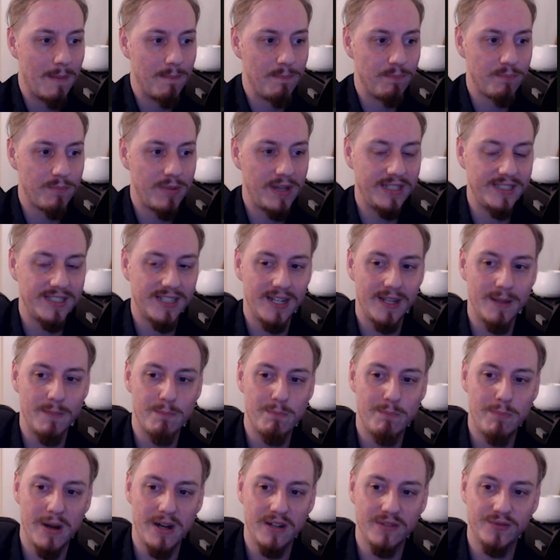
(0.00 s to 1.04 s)
basically
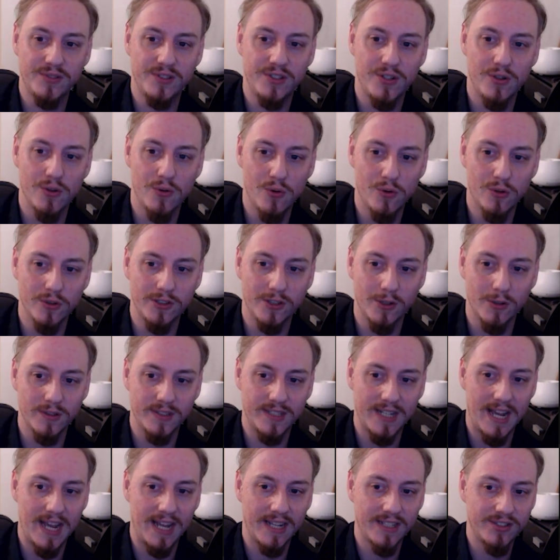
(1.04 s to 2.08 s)
buffs to your auto
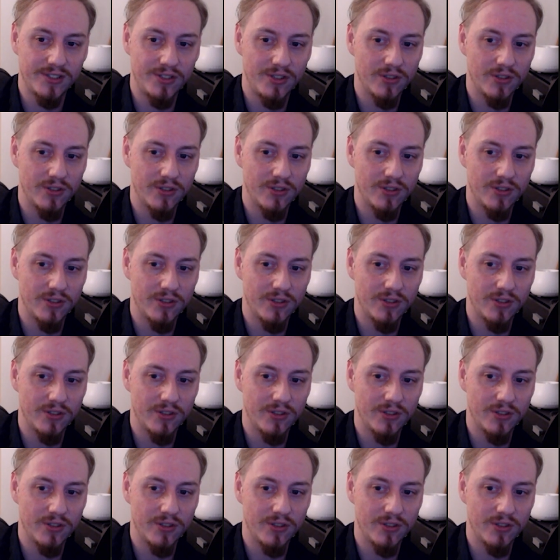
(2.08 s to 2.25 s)
attacks.